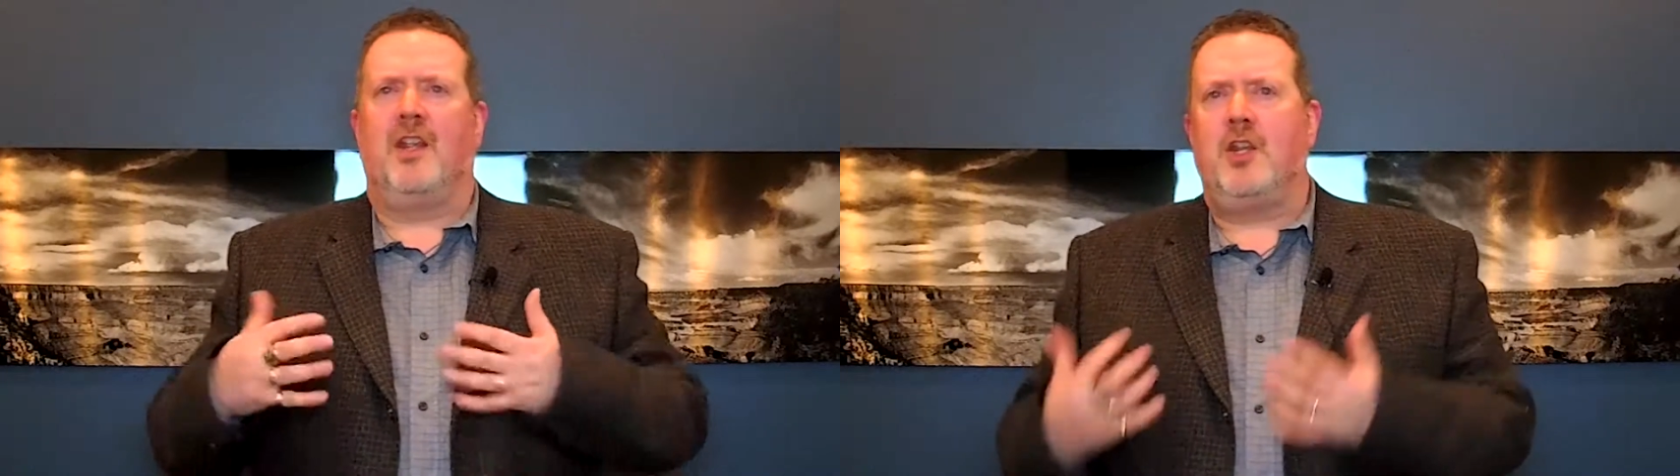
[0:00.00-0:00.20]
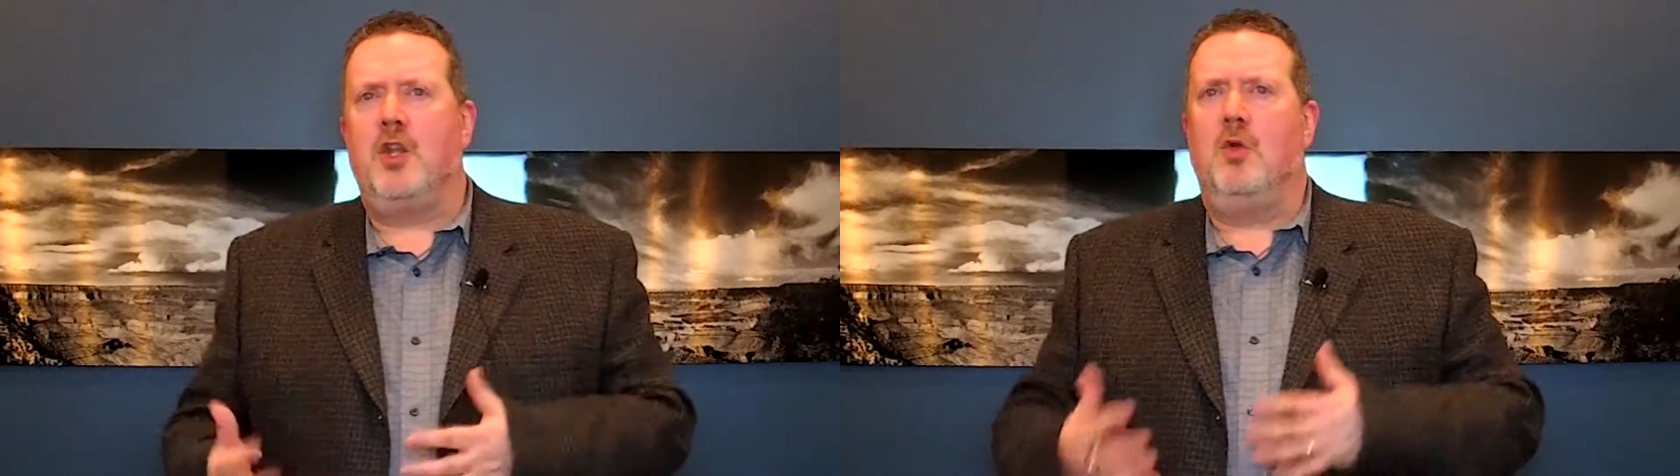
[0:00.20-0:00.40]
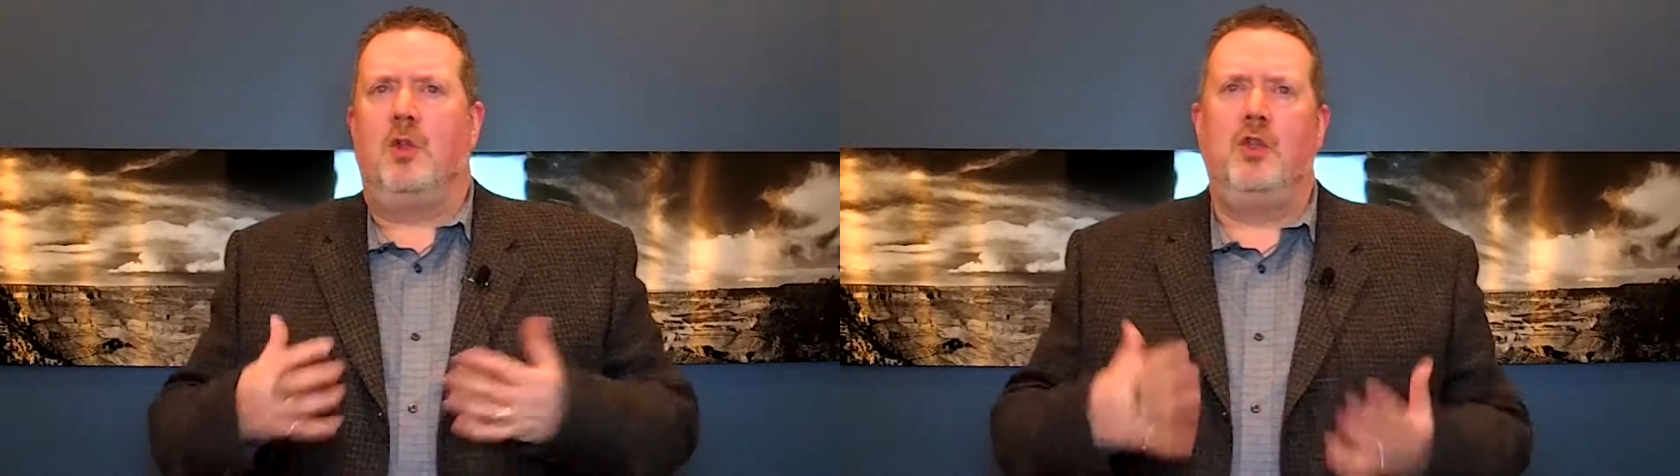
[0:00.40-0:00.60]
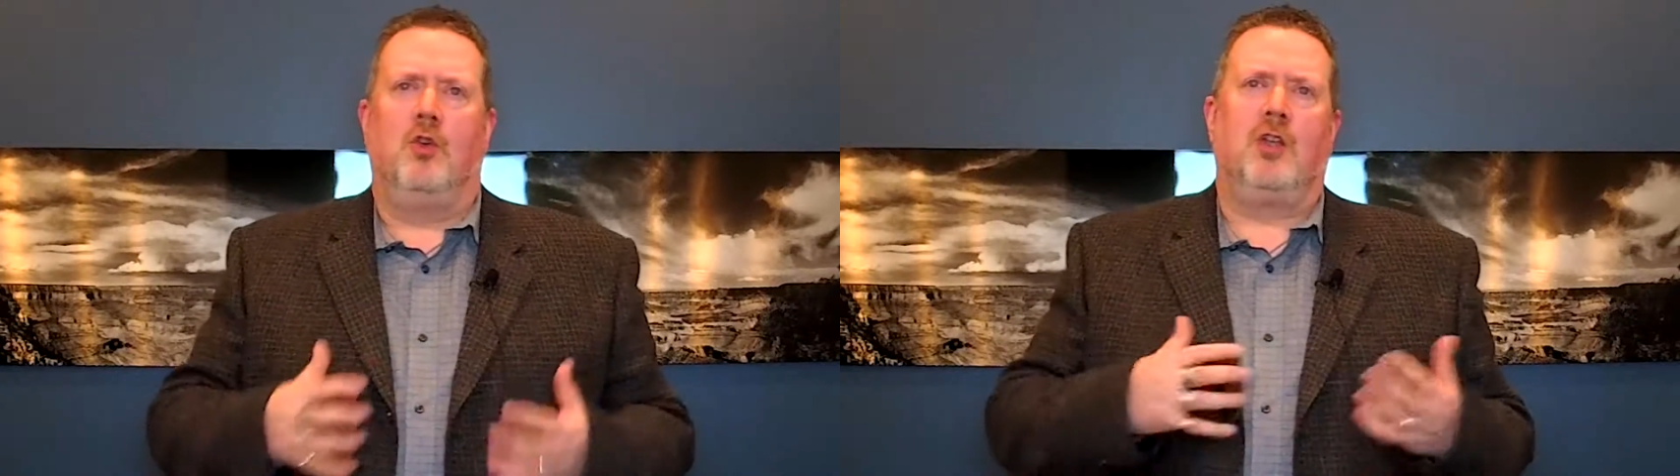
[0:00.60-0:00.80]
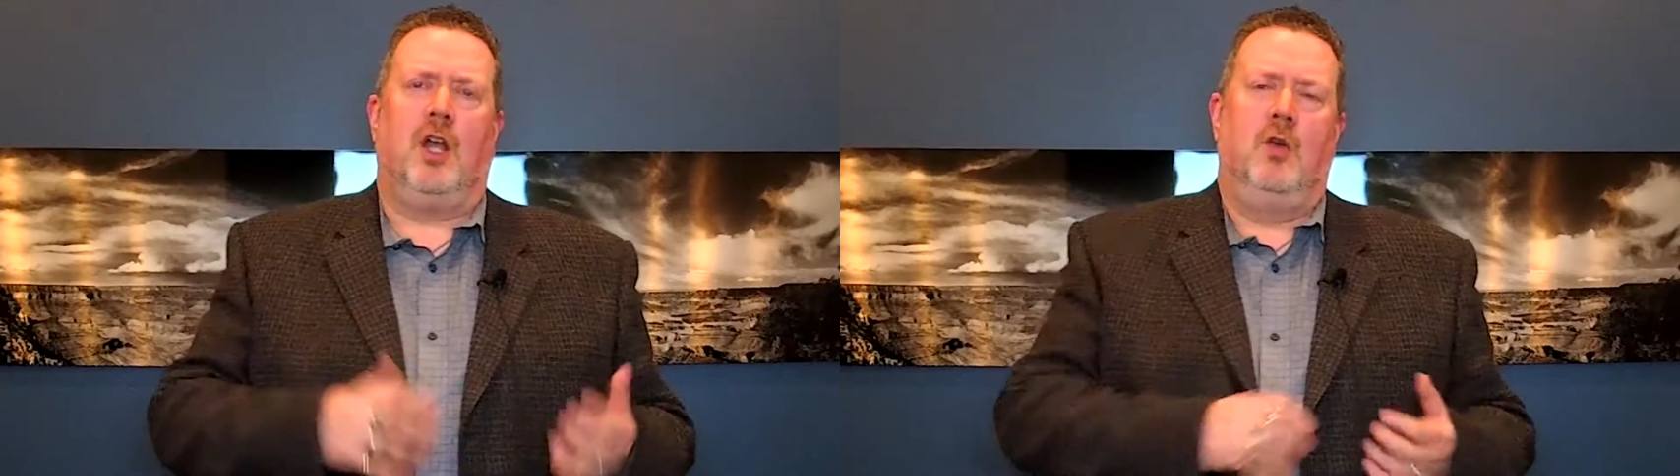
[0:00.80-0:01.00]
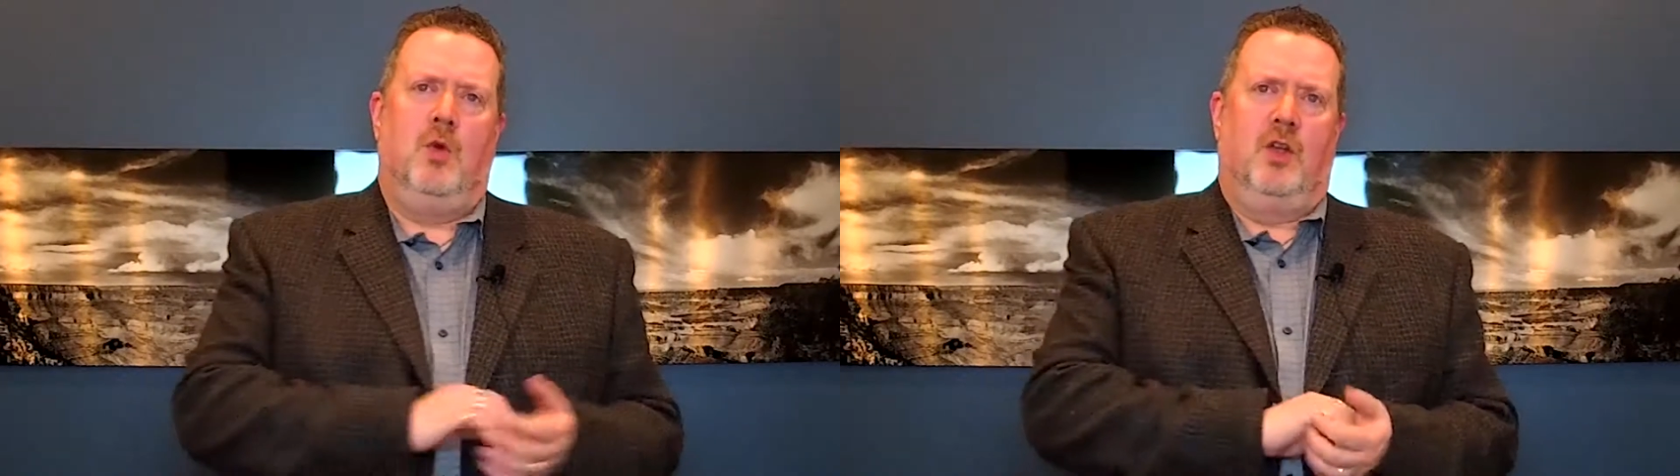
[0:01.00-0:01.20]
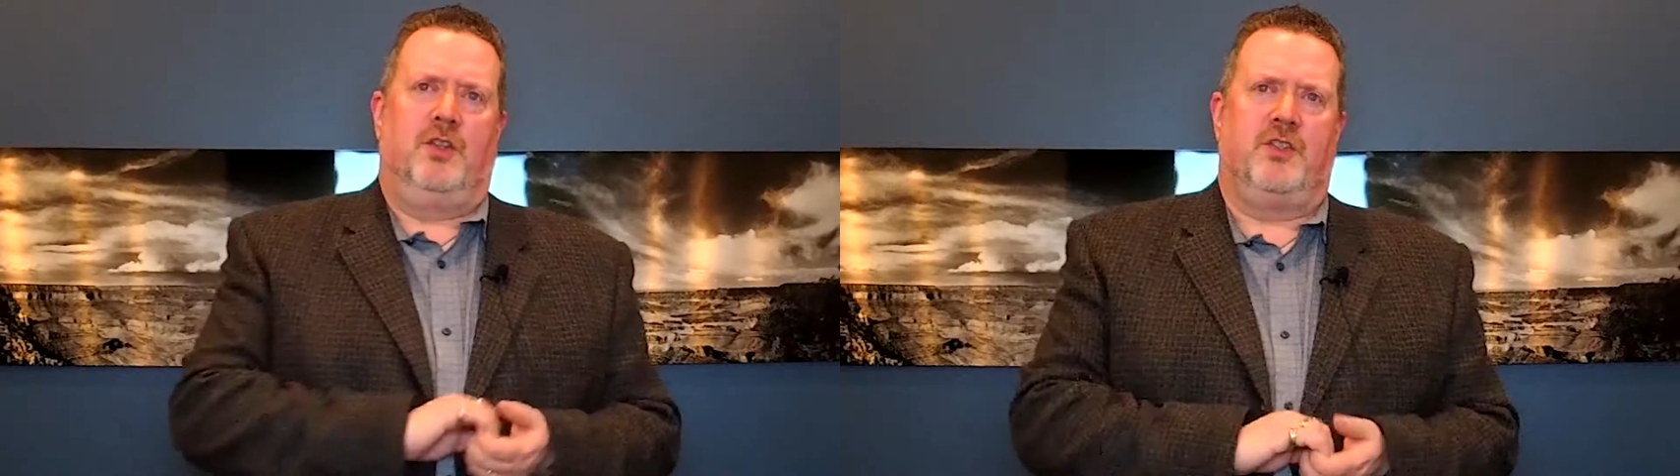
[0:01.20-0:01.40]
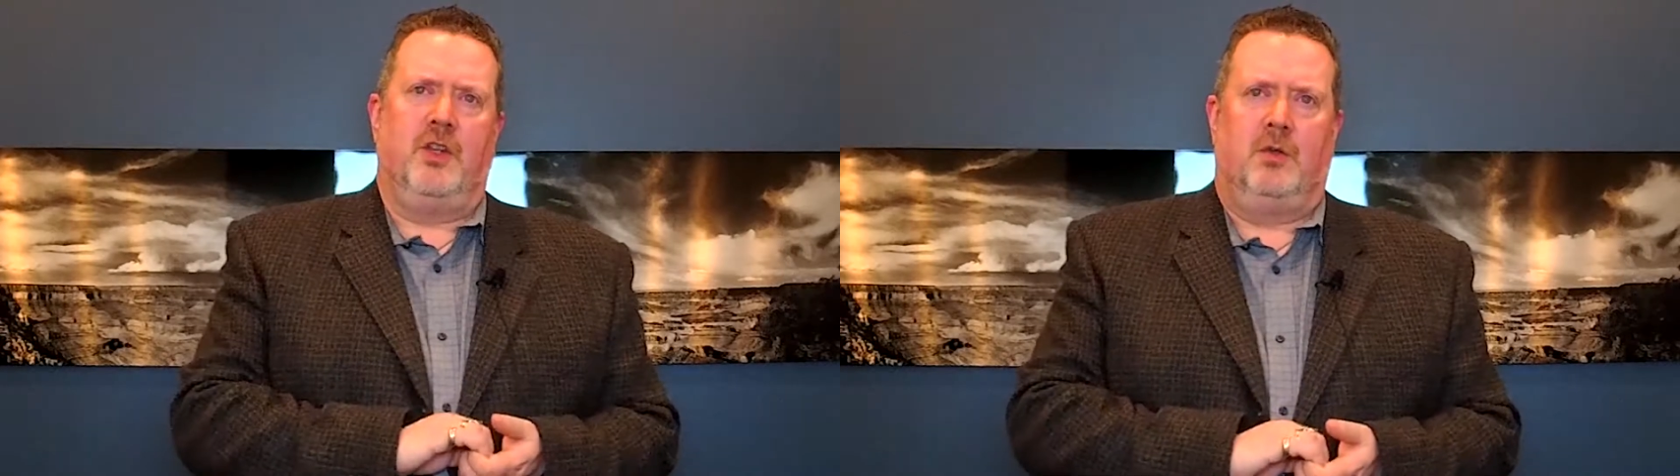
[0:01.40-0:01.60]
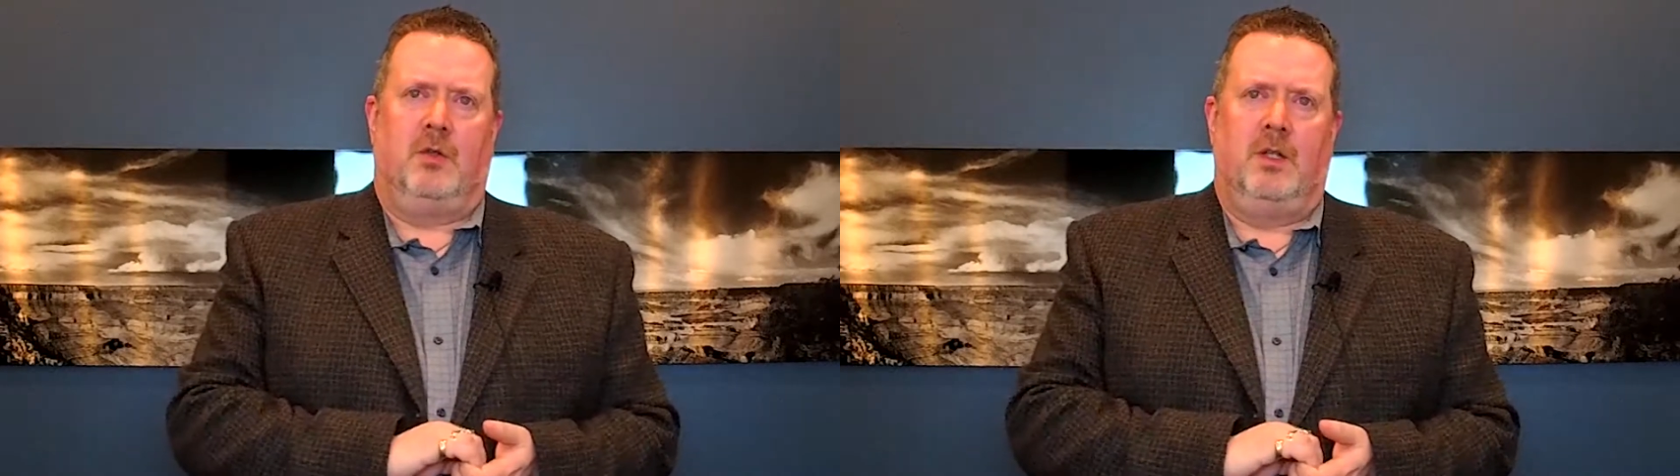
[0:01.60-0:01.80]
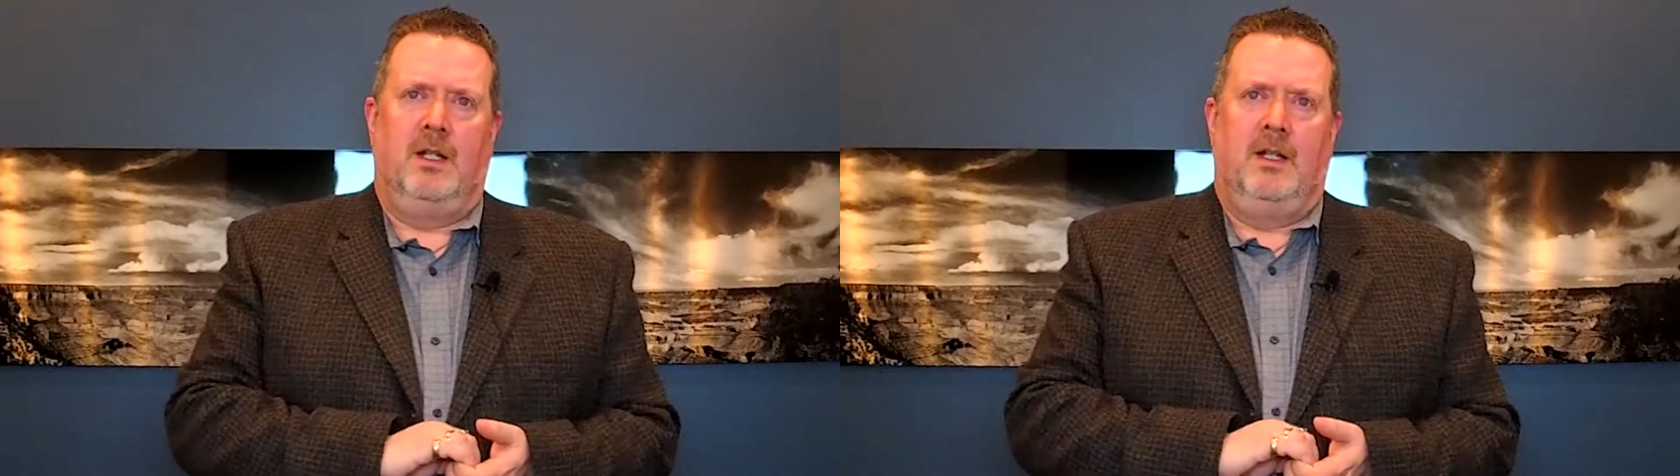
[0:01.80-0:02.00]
that you and your co-workers do.